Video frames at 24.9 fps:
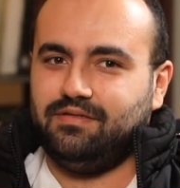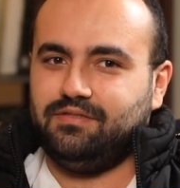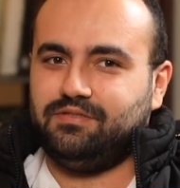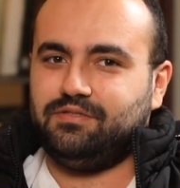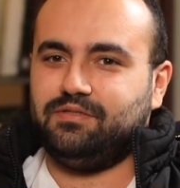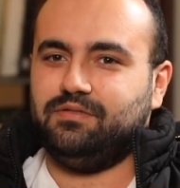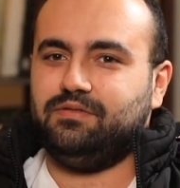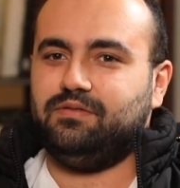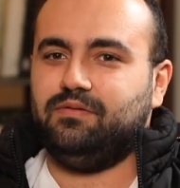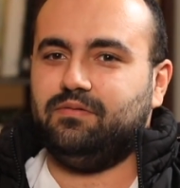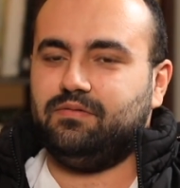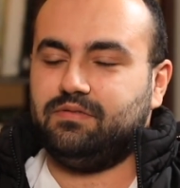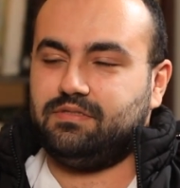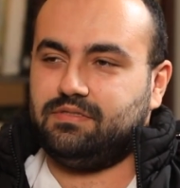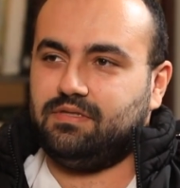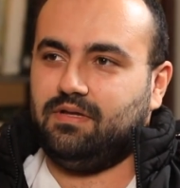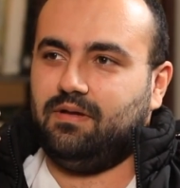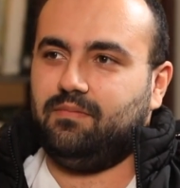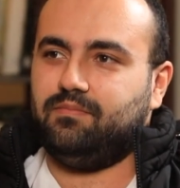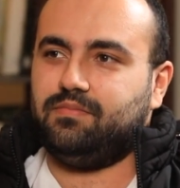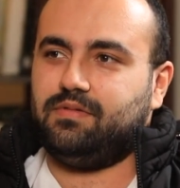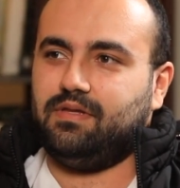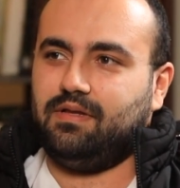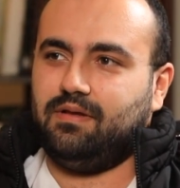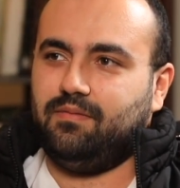You should know
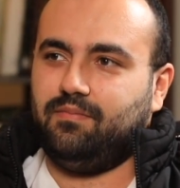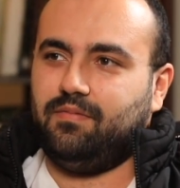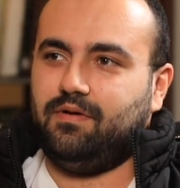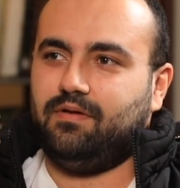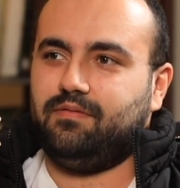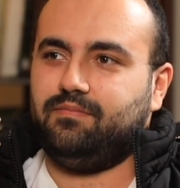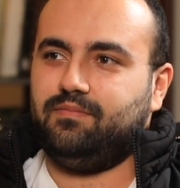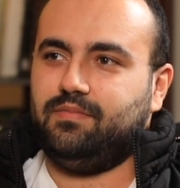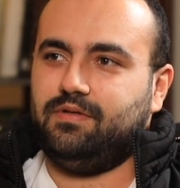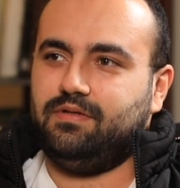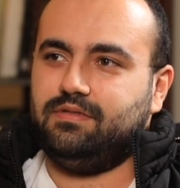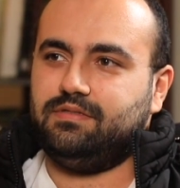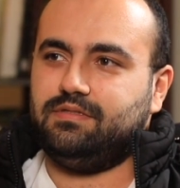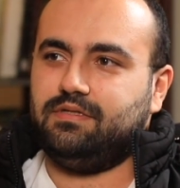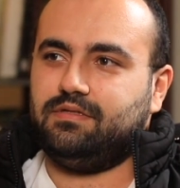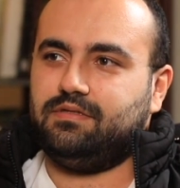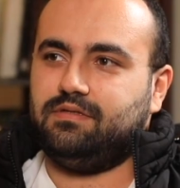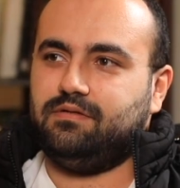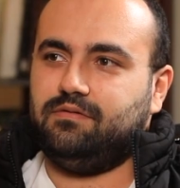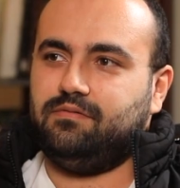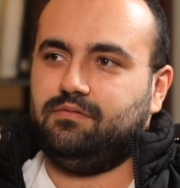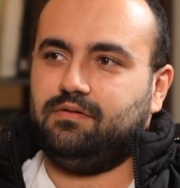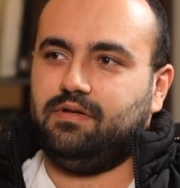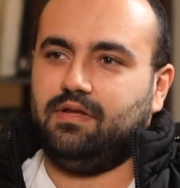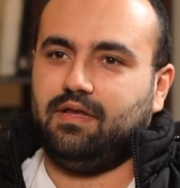something about music
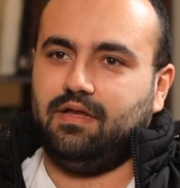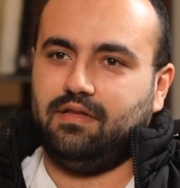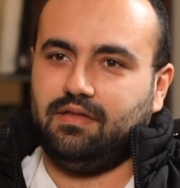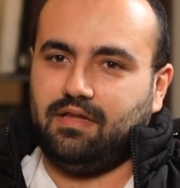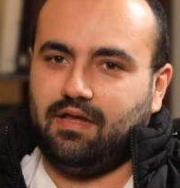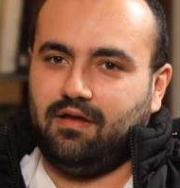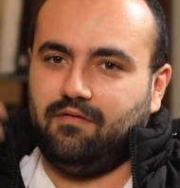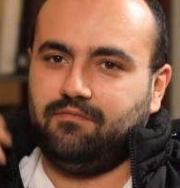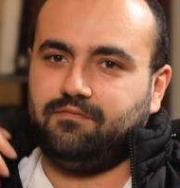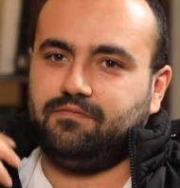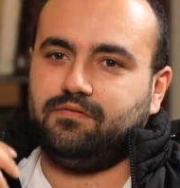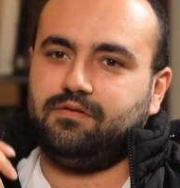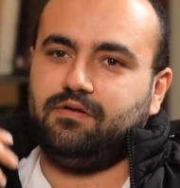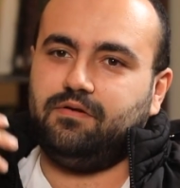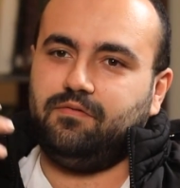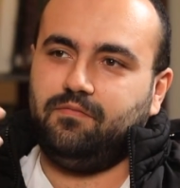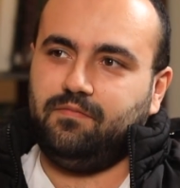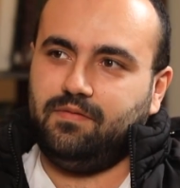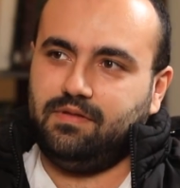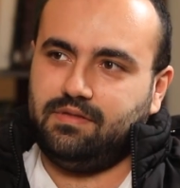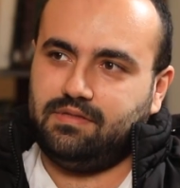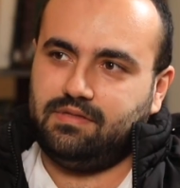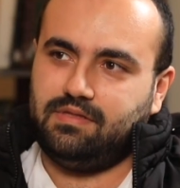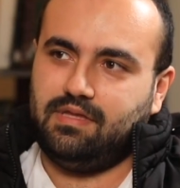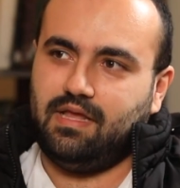theory, and after
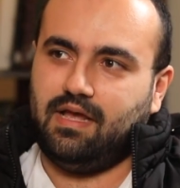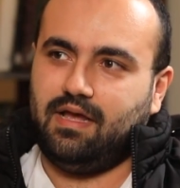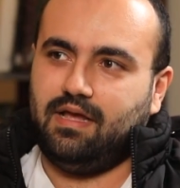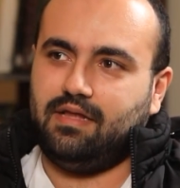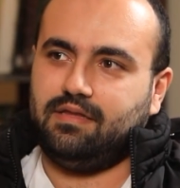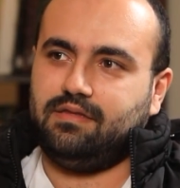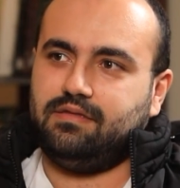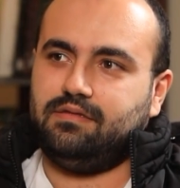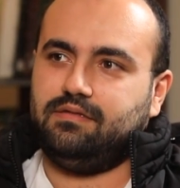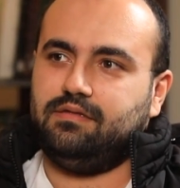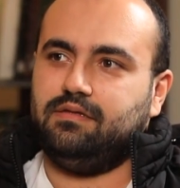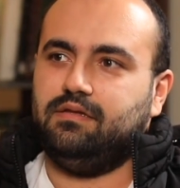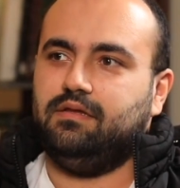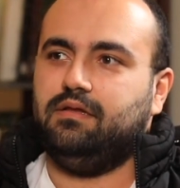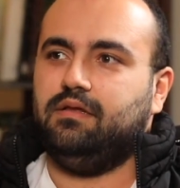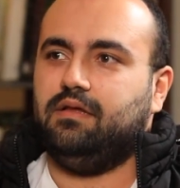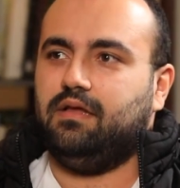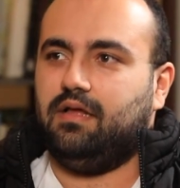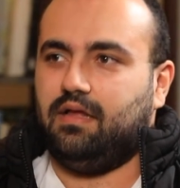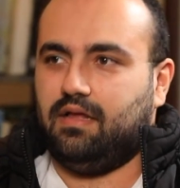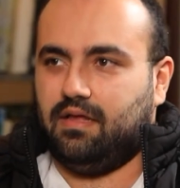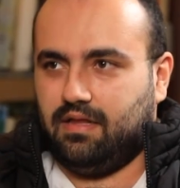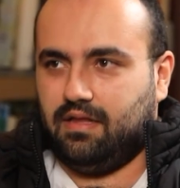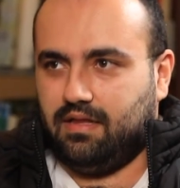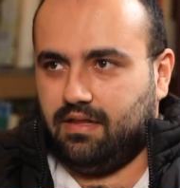with that,
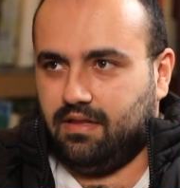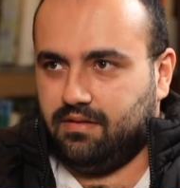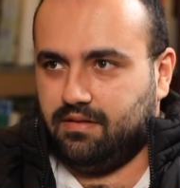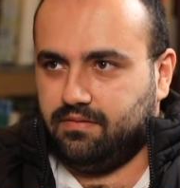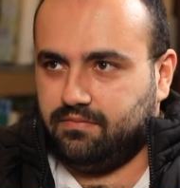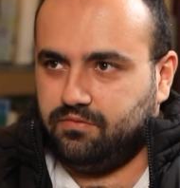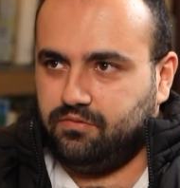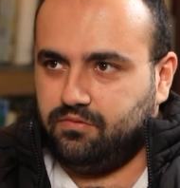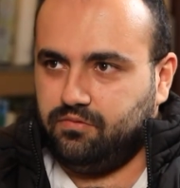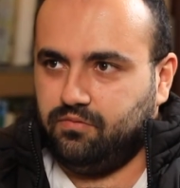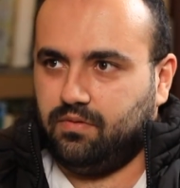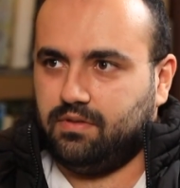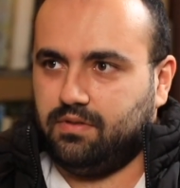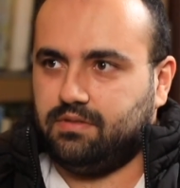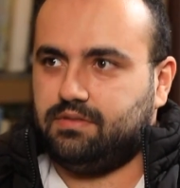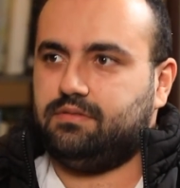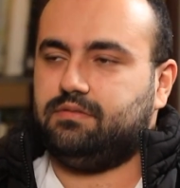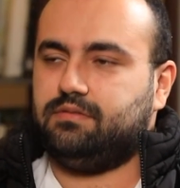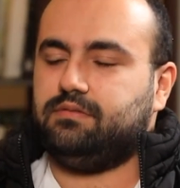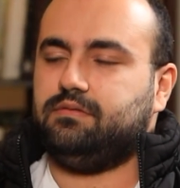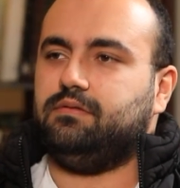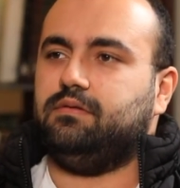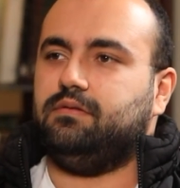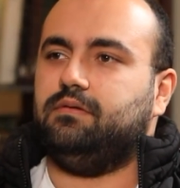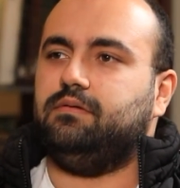do it,
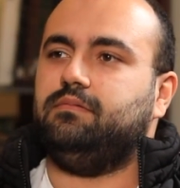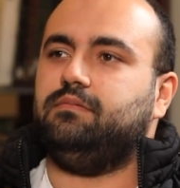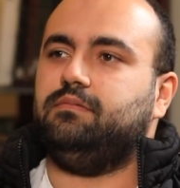you know.